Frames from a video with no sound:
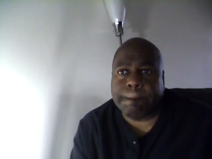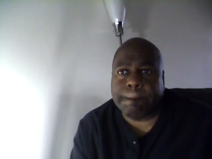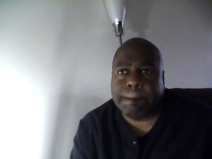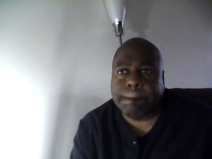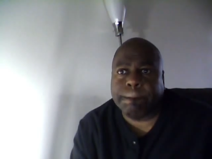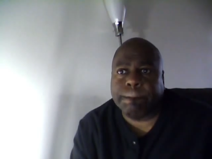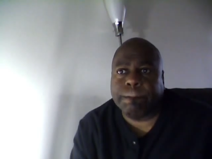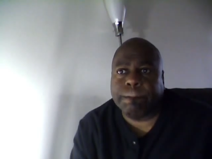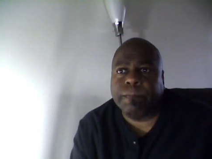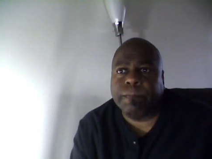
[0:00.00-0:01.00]

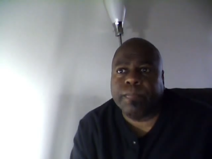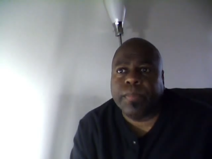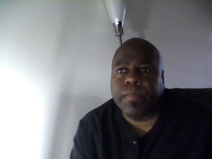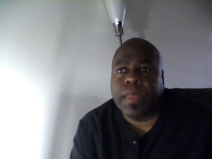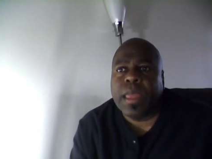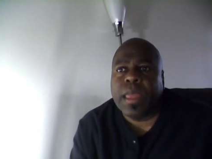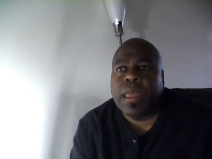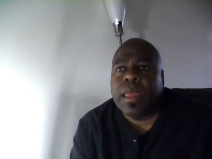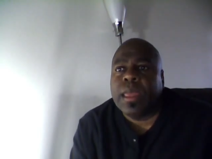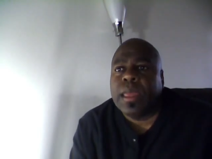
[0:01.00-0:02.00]

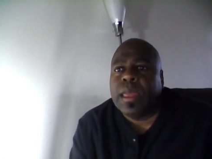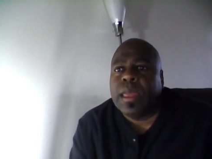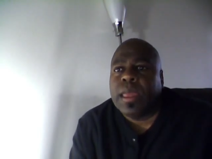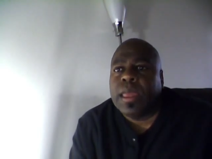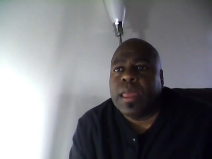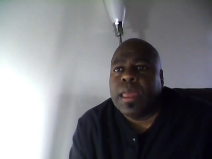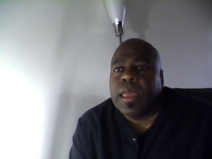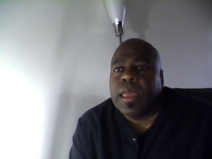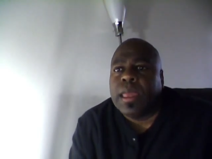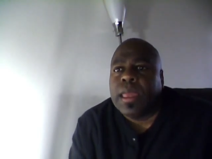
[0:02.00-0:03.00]

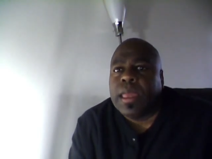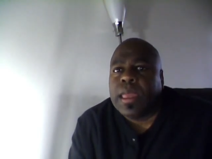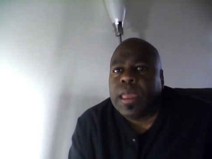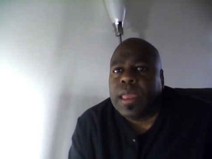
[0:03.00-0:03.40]
No one is speaking in this clip.